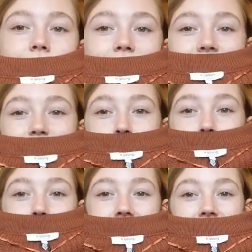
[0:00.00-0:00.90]
It's
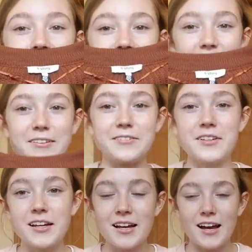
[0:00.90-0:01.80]
massive.
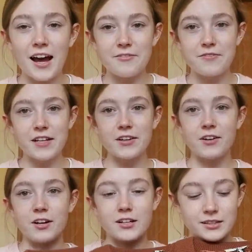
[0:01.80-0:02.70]
I fit it
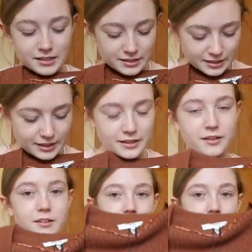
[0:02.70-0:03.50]
on and it like,